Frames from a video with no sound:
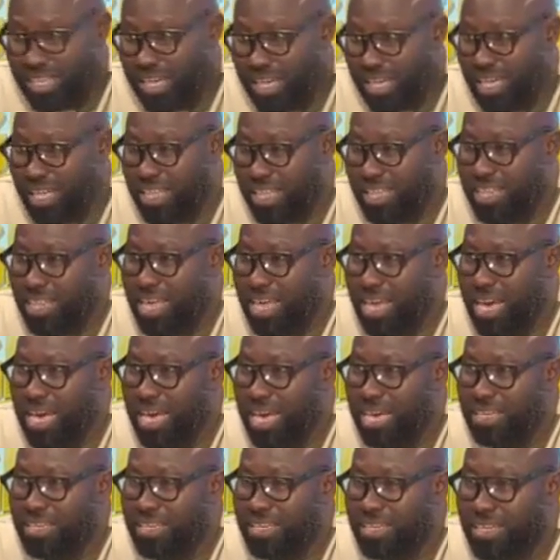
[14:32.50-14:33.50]

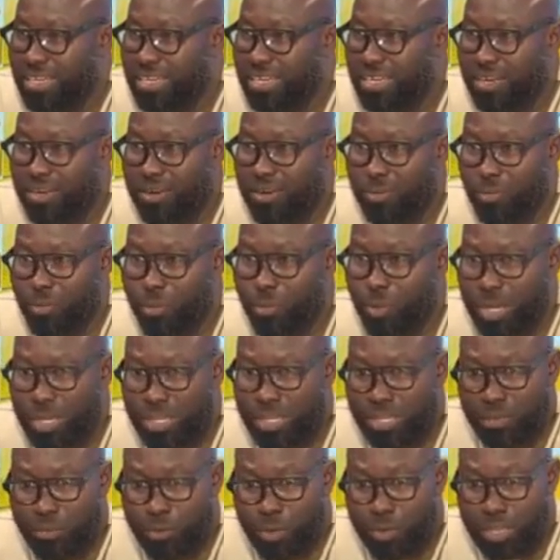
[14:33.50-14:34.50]
that
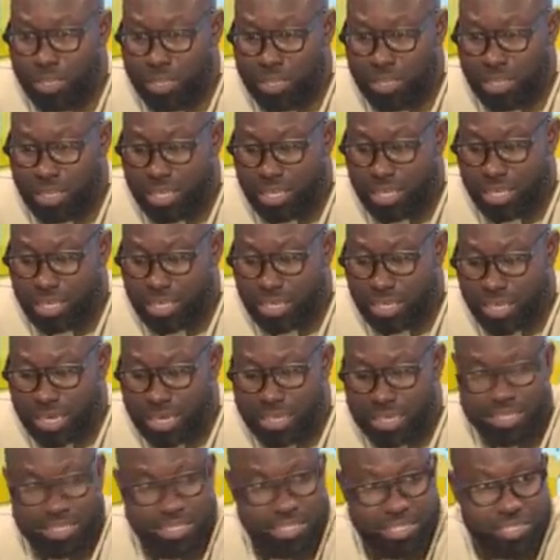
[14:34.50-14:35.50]
when the
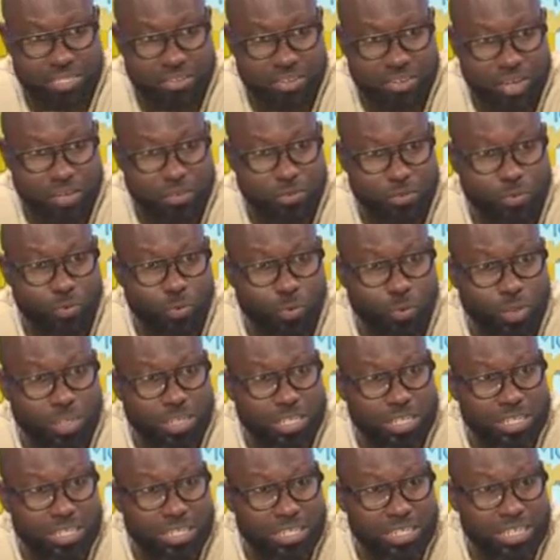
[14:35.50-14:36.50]
Attorney General is
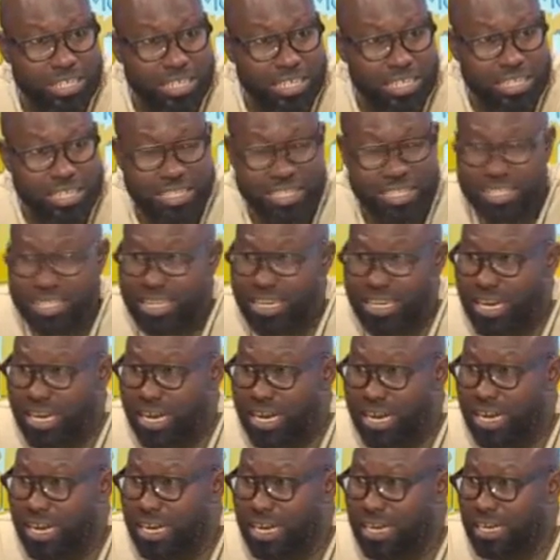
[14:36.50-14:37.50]
sworn in,
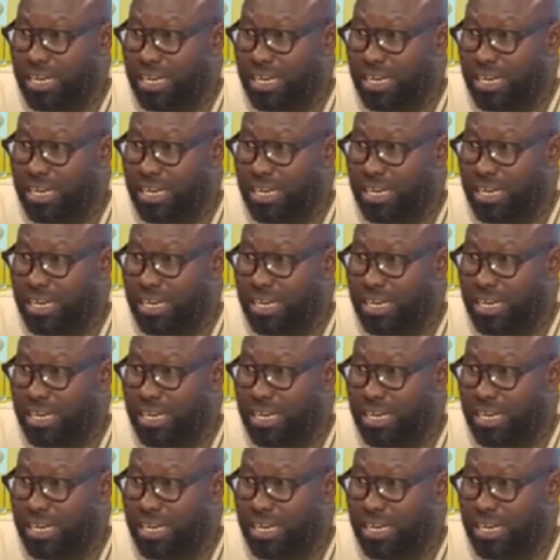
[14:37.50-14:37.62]
their